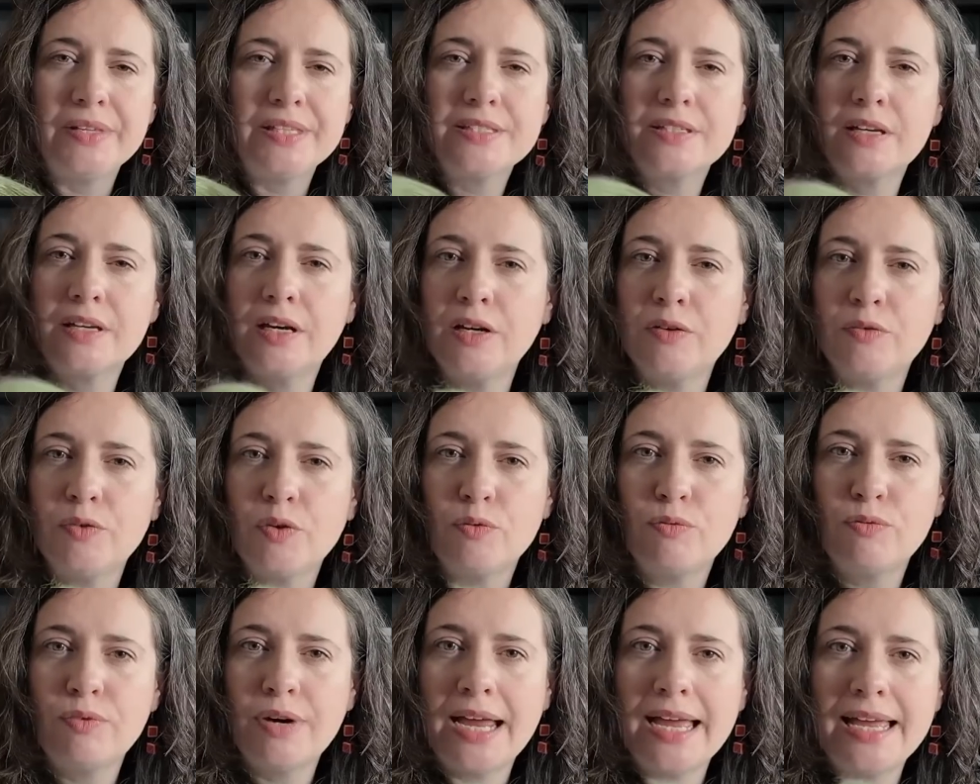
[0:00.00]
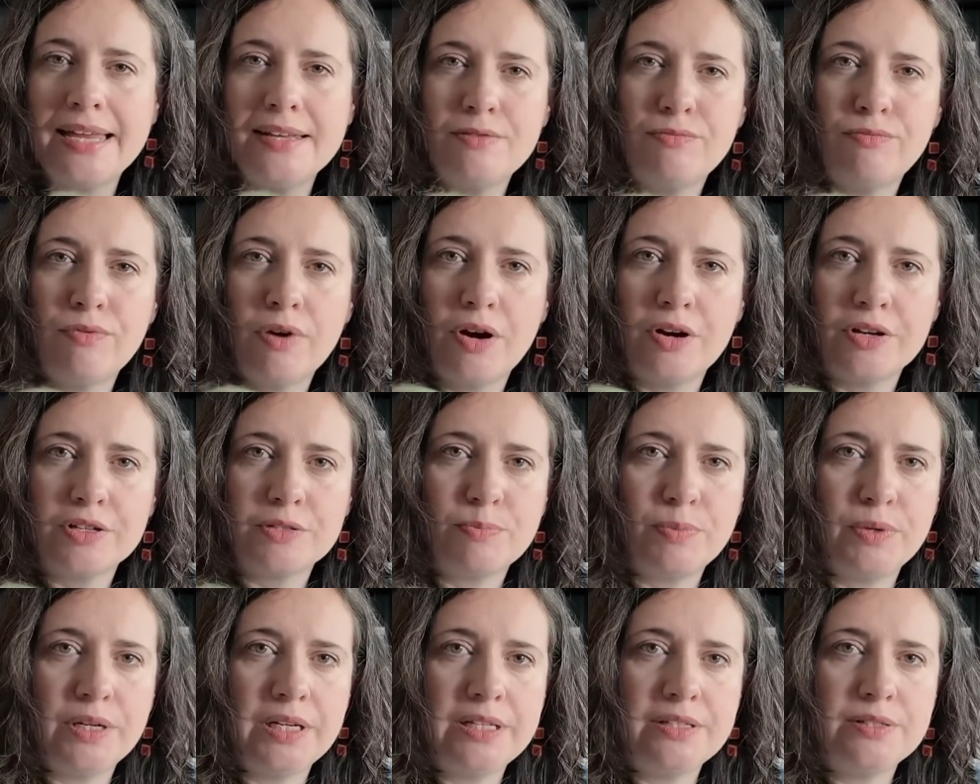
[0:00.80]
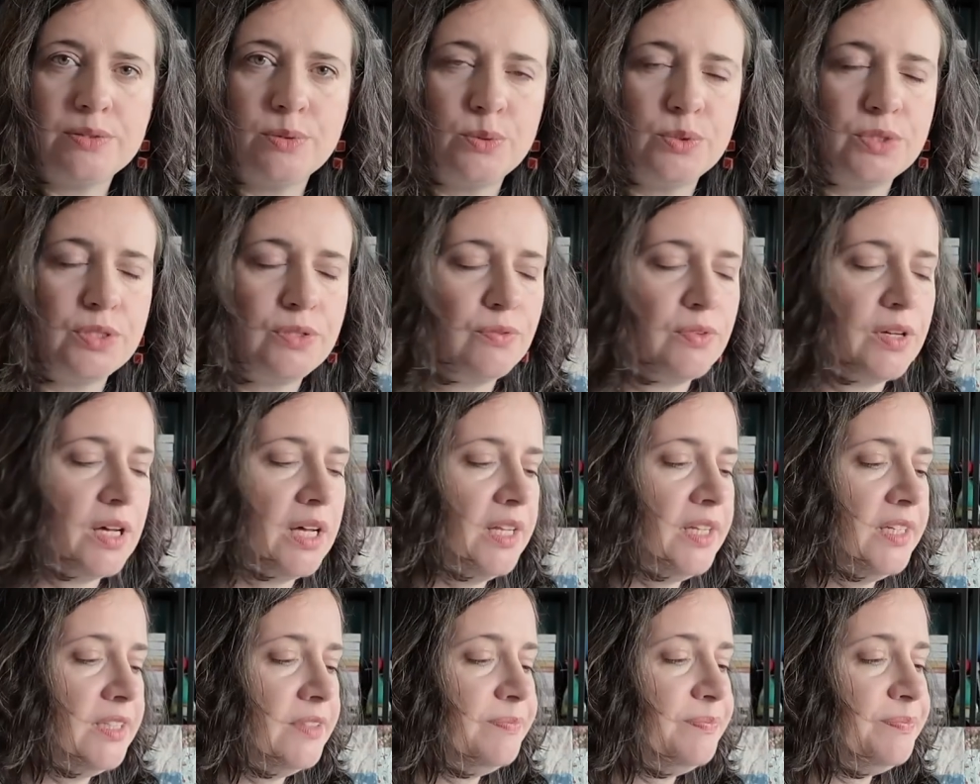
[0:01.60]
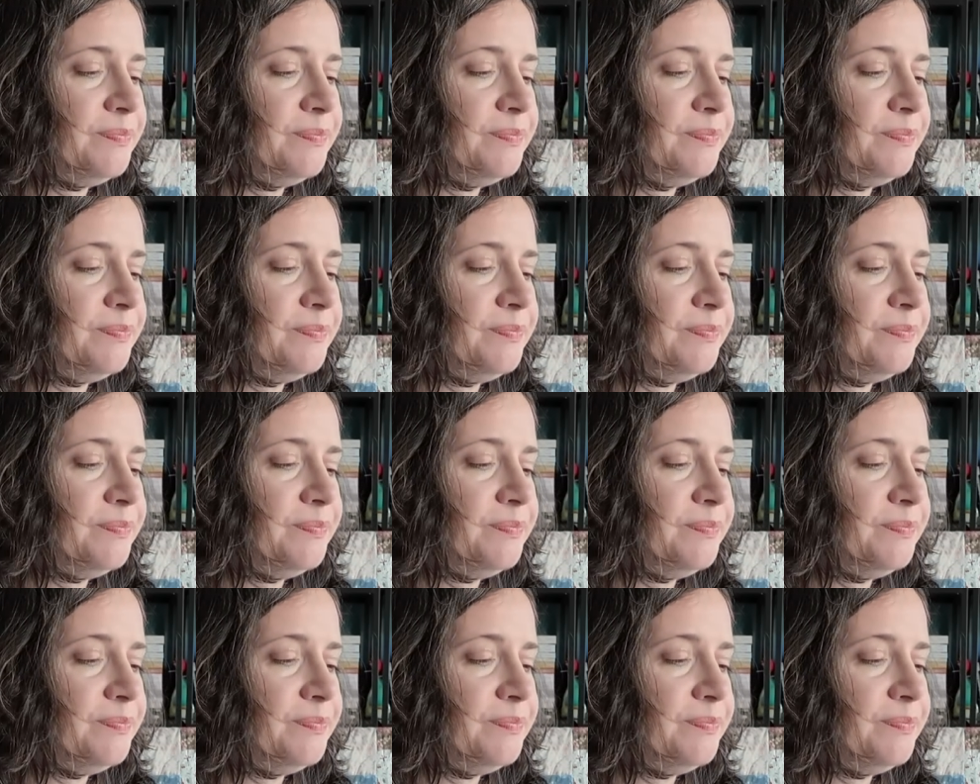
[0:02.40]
kind of a red raspberry sort of colour.